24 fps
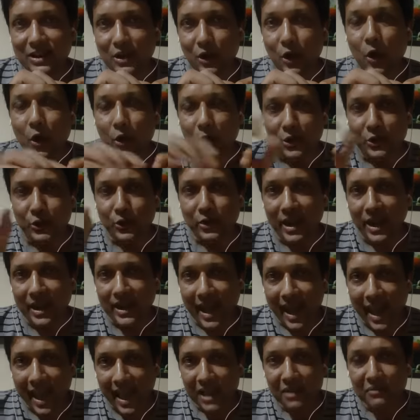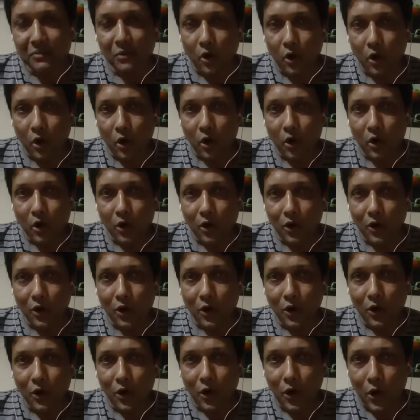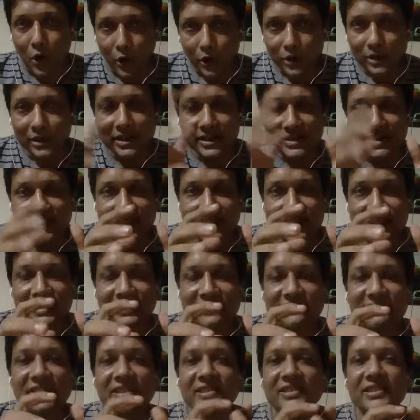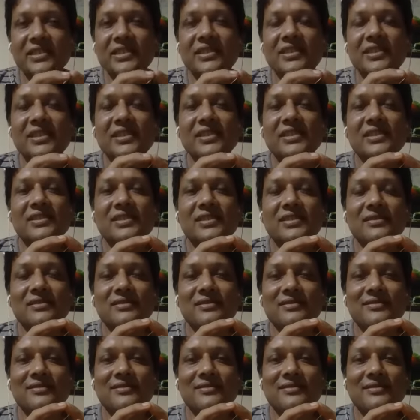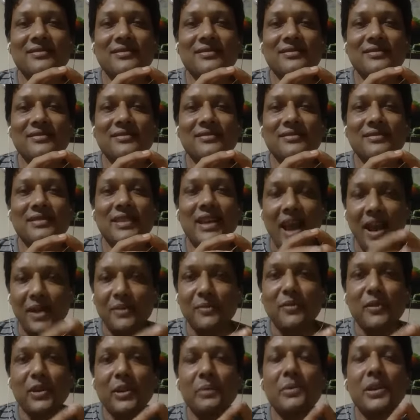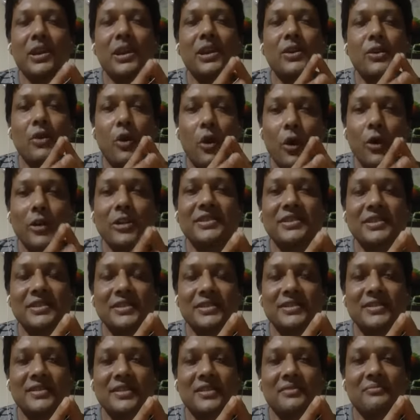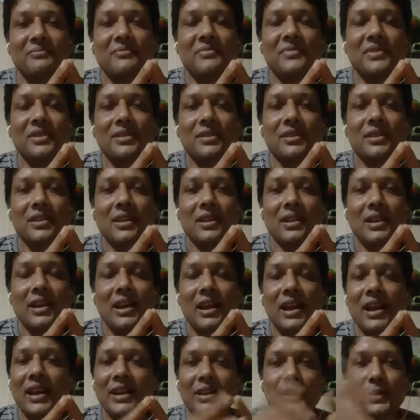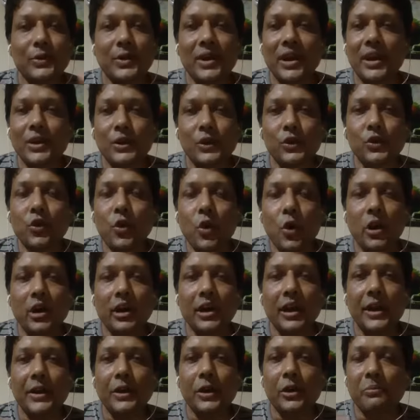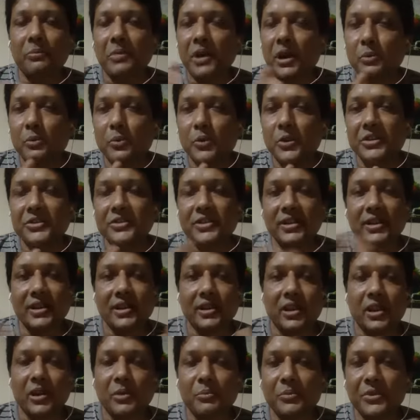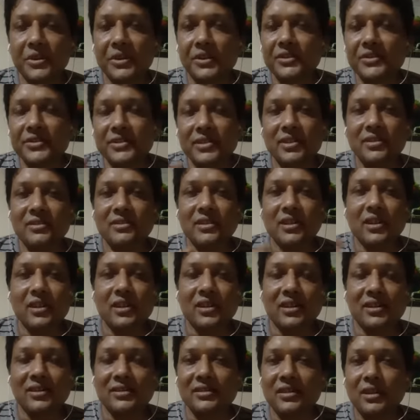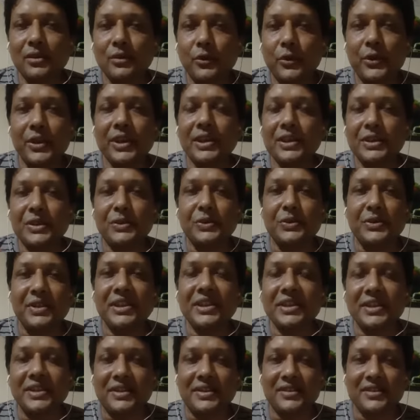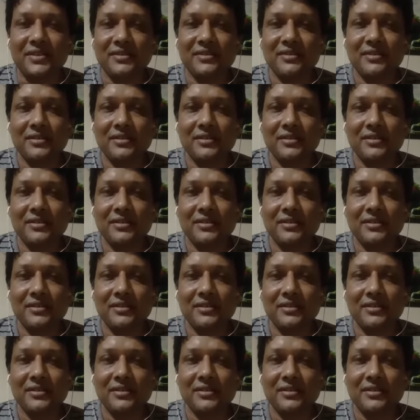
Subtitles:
or you can have all the sensing facilities available in all system and you can do all kind of permutation and combination the way you need it.